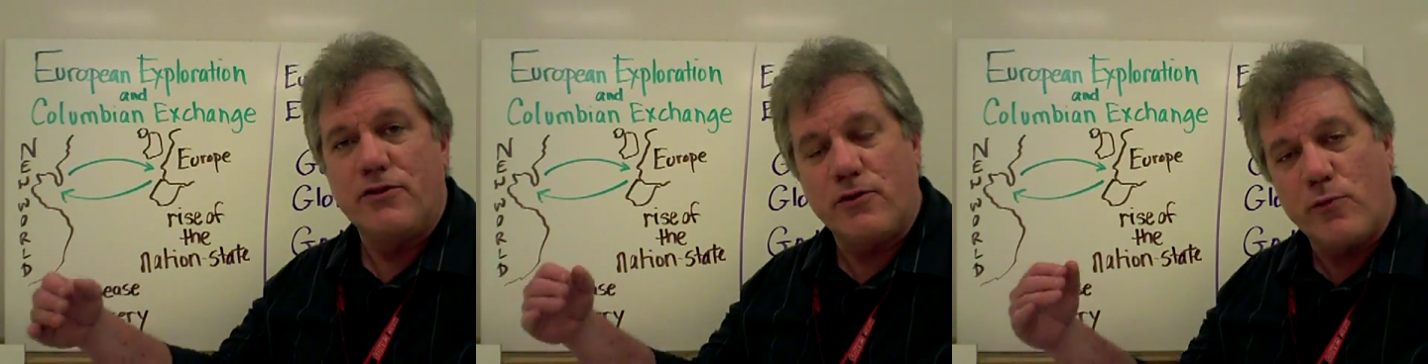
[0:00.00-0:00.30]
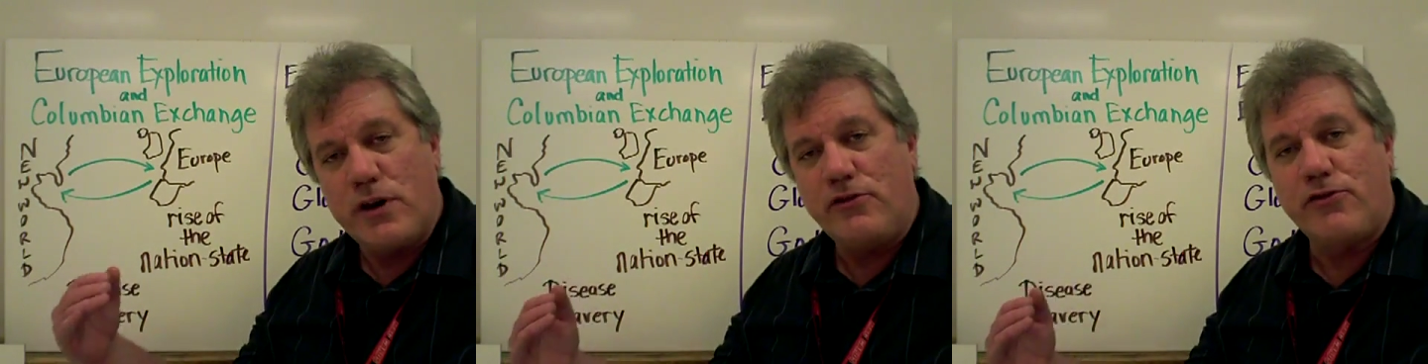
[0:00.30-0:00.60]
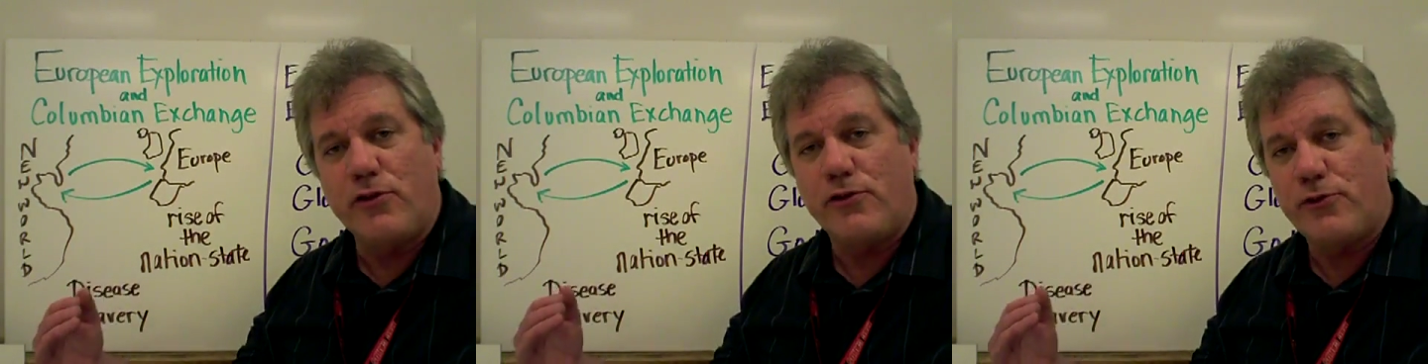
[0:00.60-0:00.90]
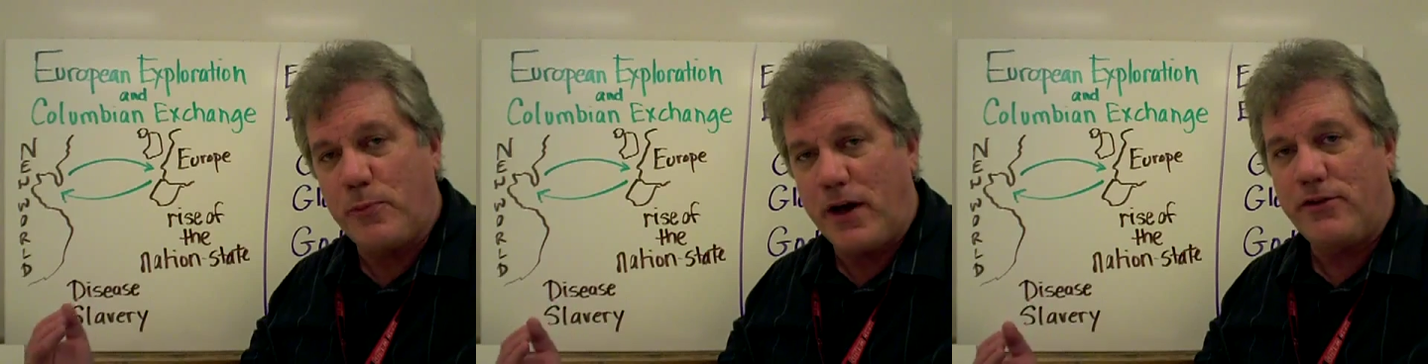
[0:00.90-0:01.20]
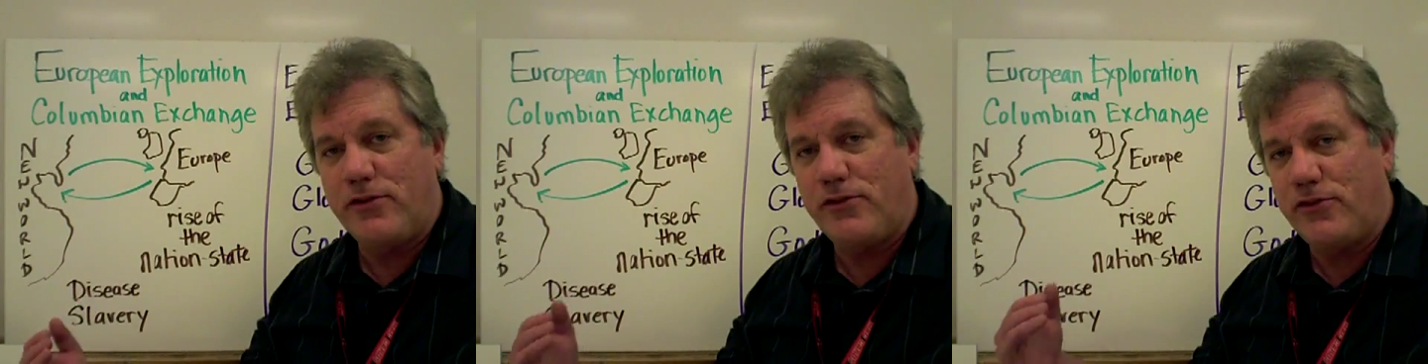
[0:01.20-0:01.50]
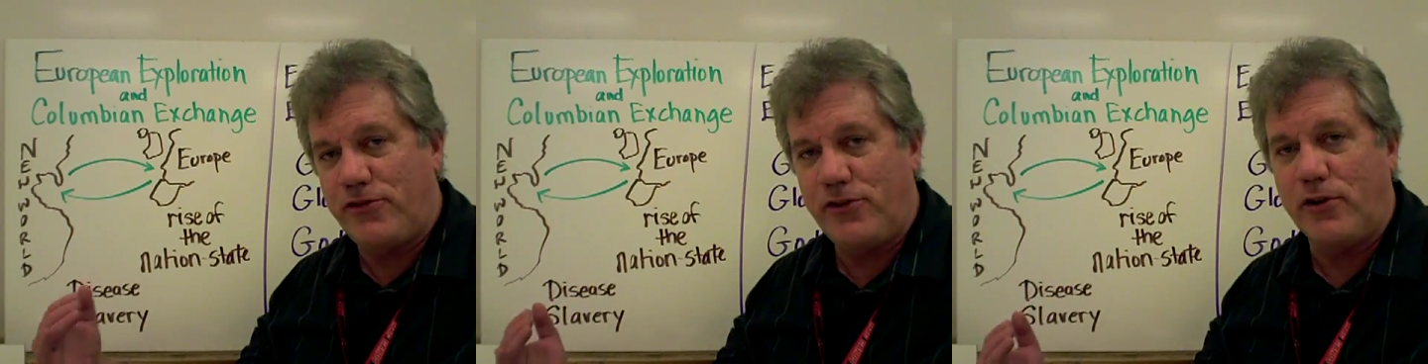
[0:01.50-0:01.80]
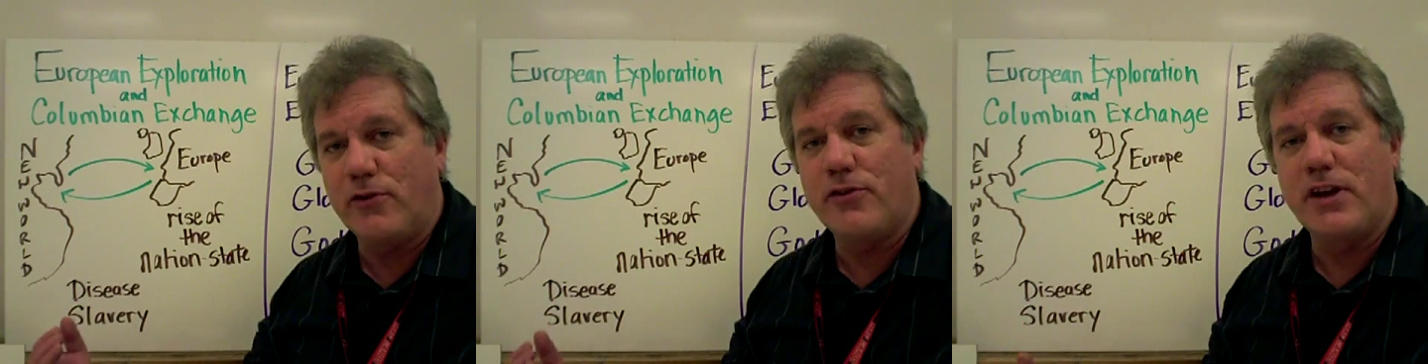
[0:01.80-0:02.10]
to reach those spices and
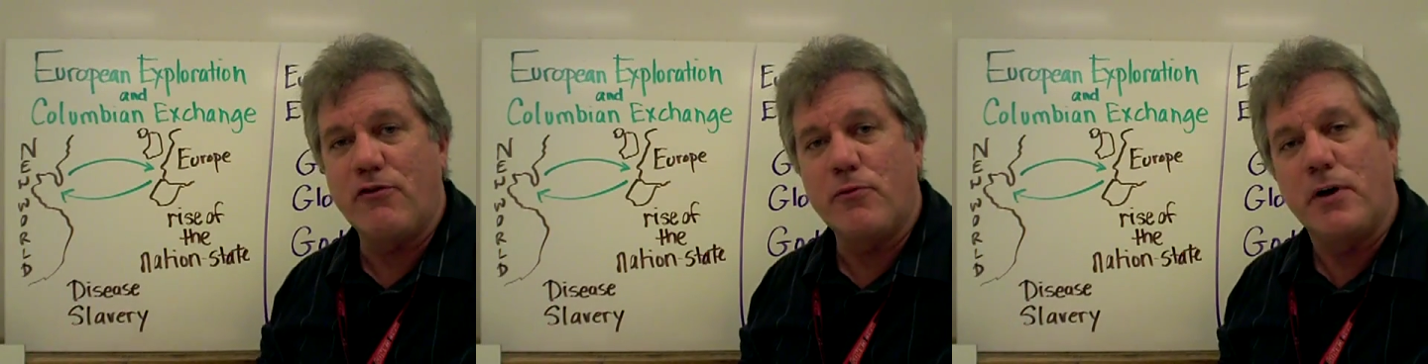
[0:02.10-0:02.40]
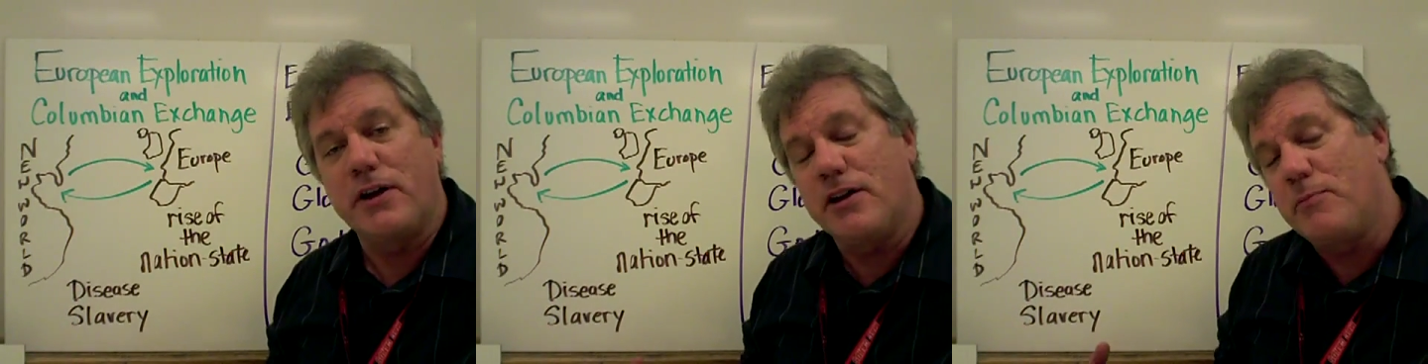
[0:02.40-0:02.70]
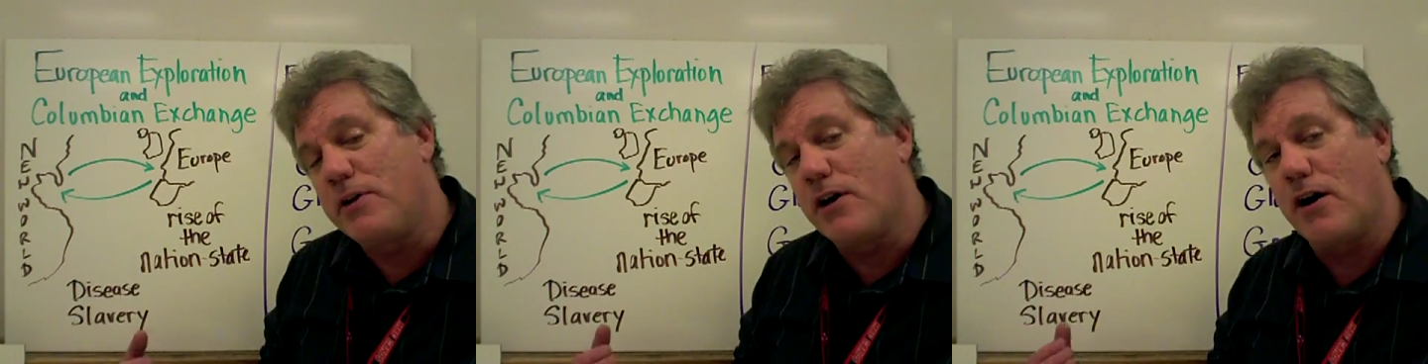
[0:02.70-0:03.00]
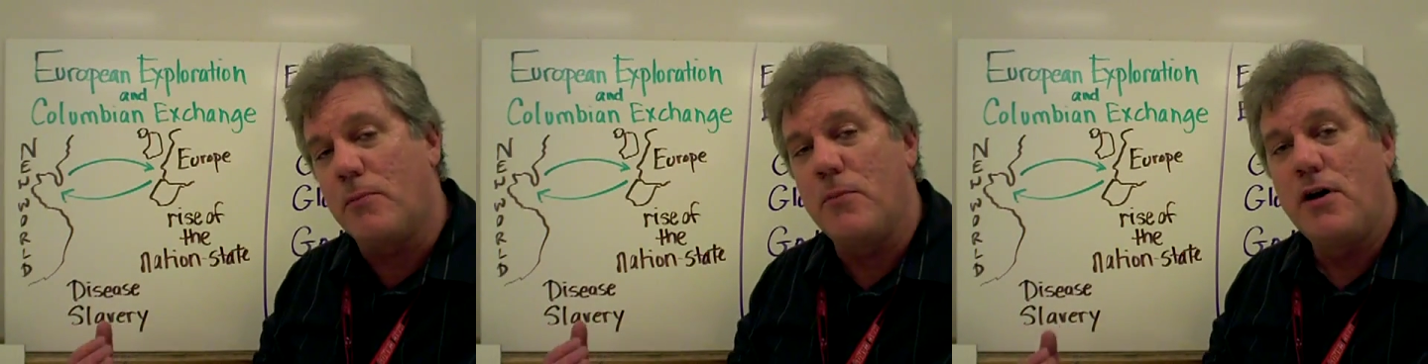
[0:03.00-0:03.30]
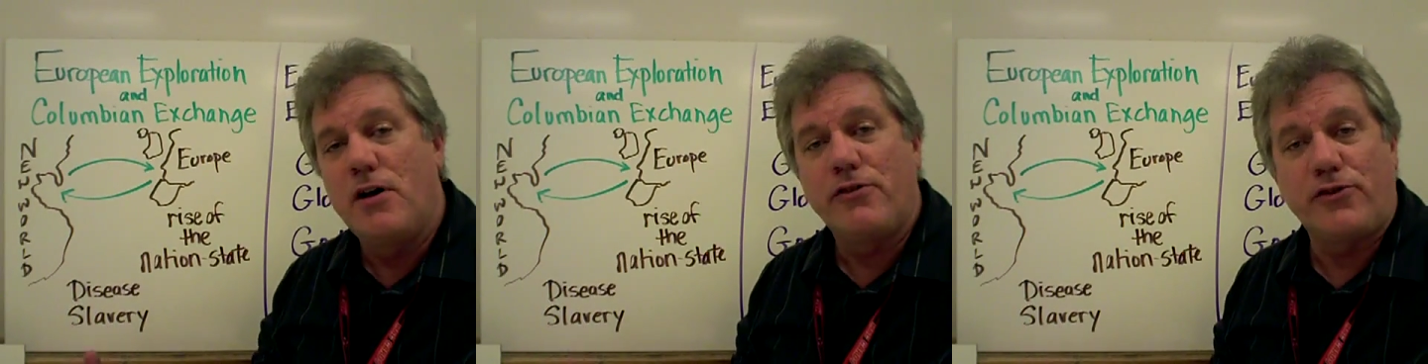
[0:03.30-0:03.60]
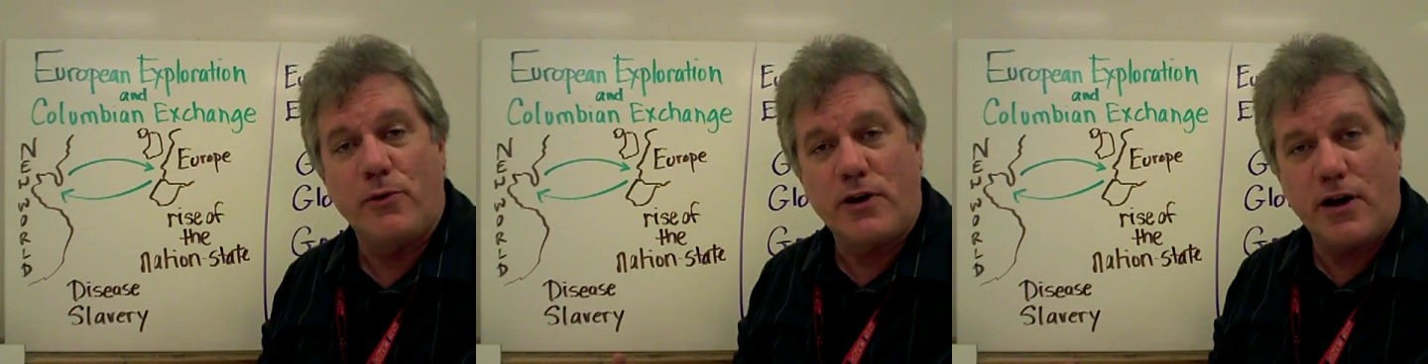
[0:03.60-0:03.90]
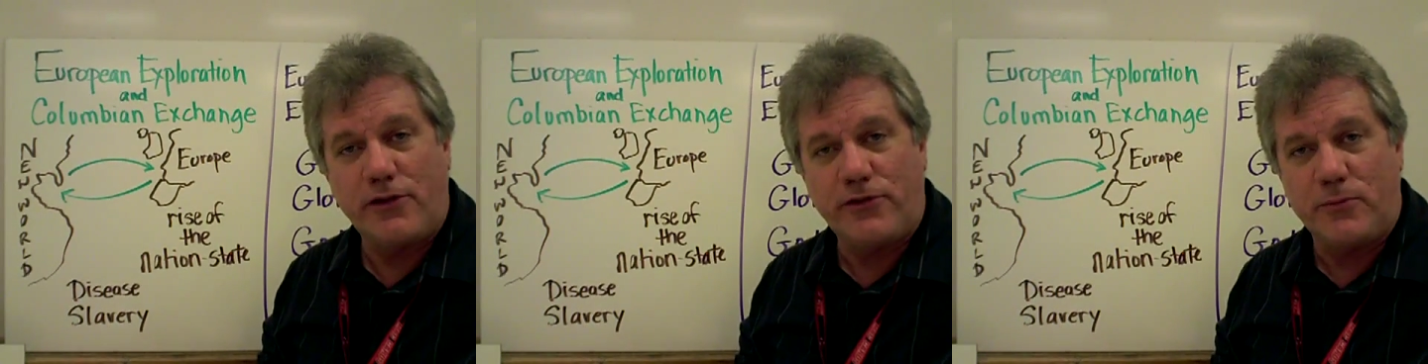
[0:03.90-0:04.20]
silk that everybody had become so
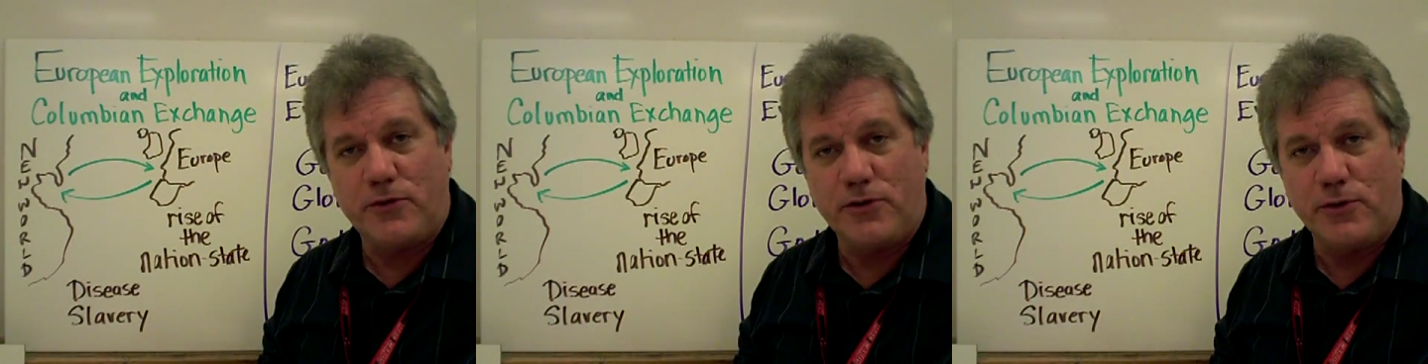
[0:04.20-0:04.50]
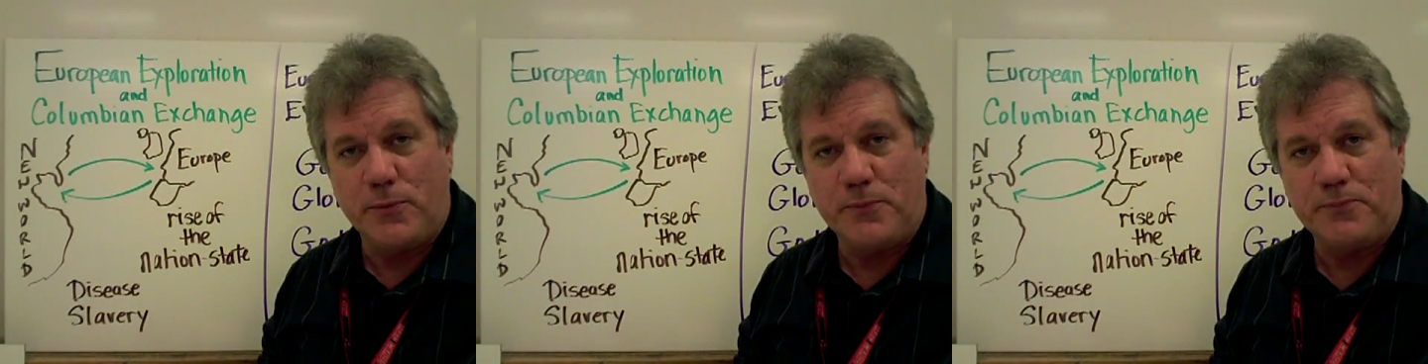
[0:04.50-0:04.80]
accustomed to.